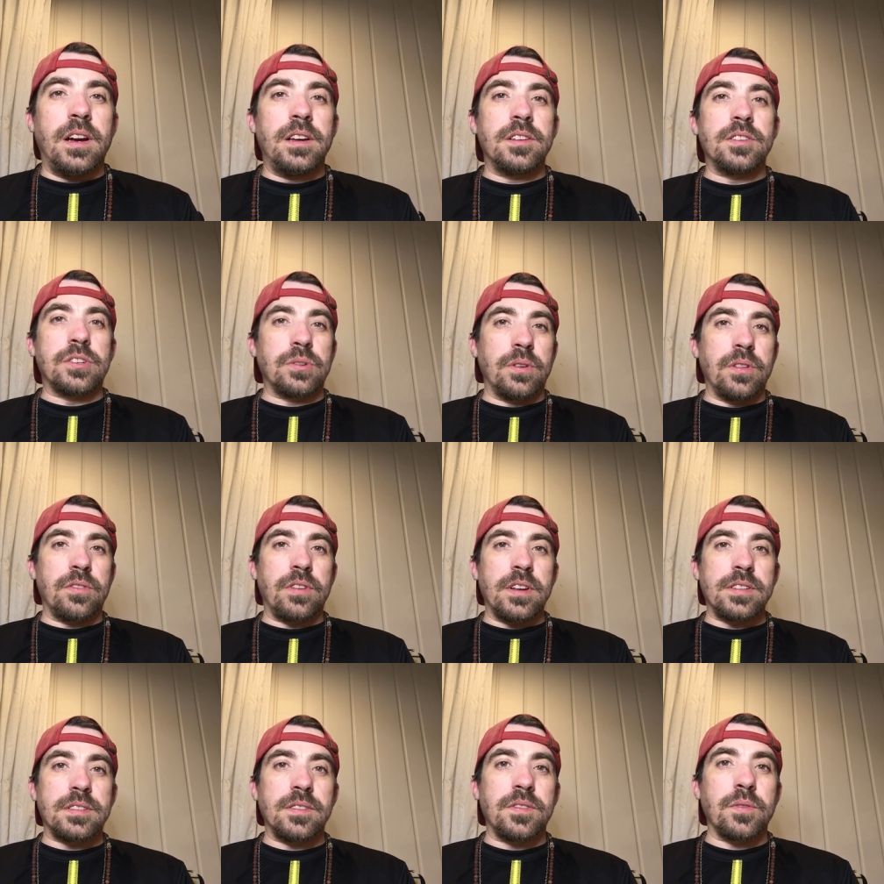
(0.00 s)
Enjoy the
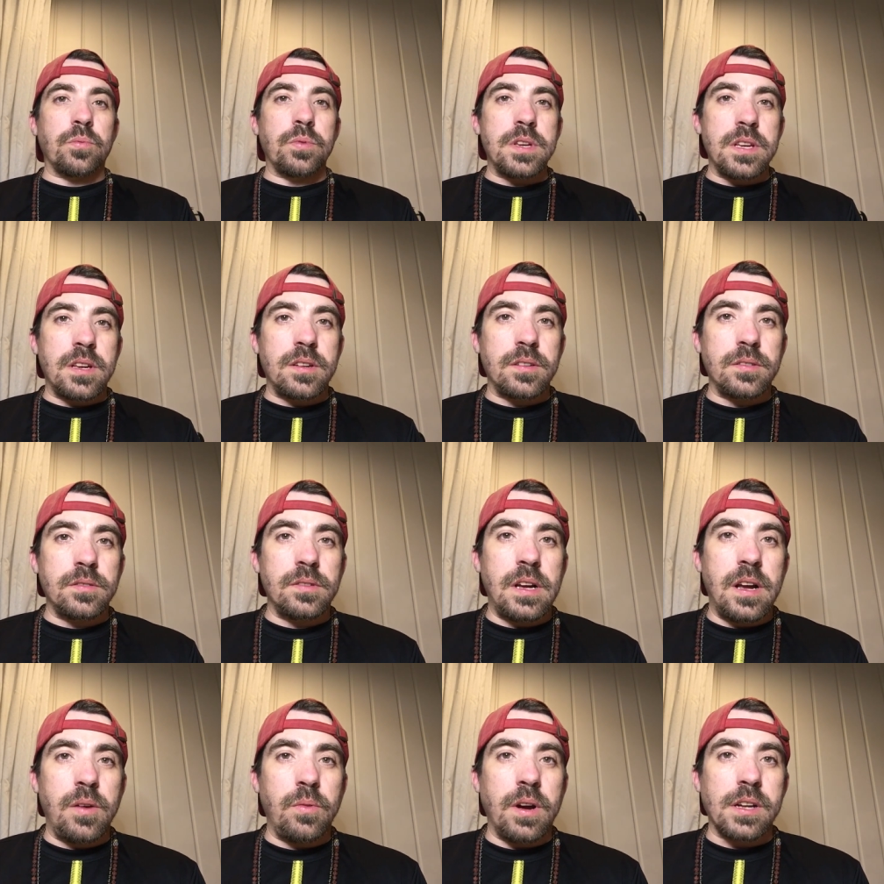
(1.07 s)
rest of the week
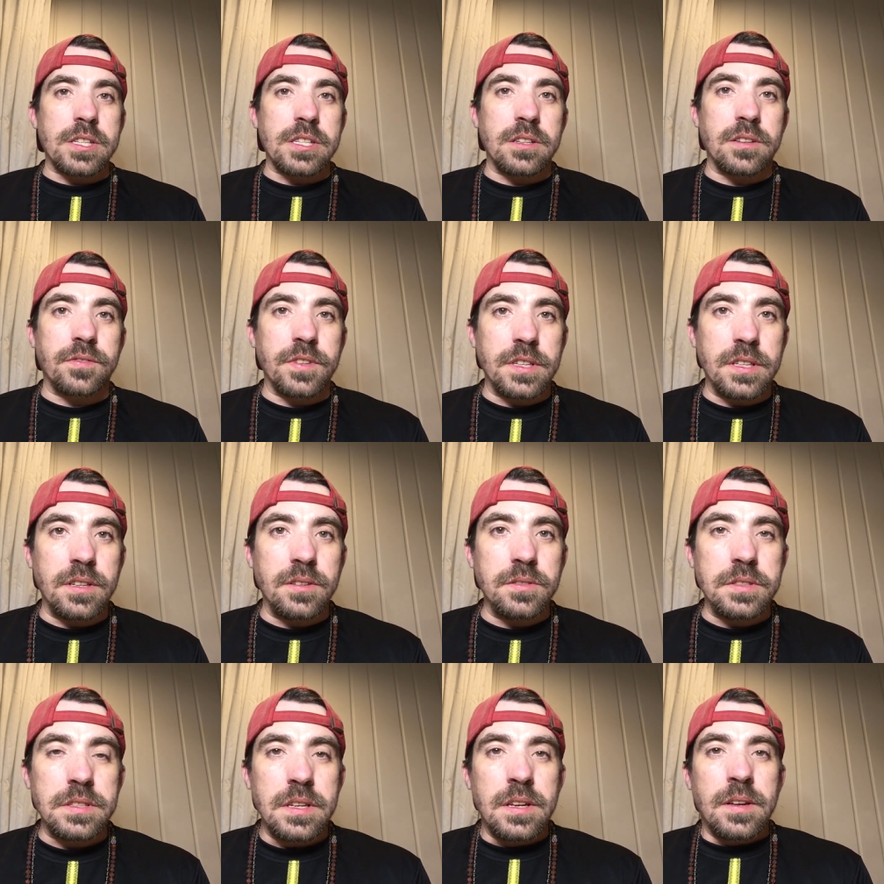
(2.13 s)
watching our
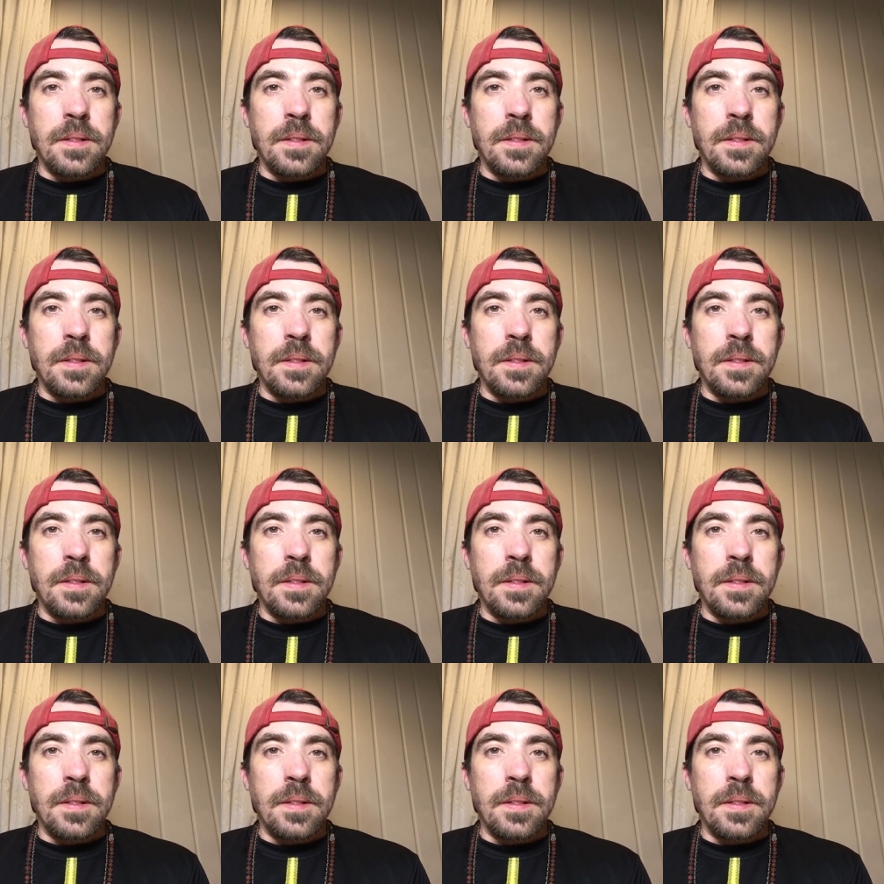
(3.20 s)
videos.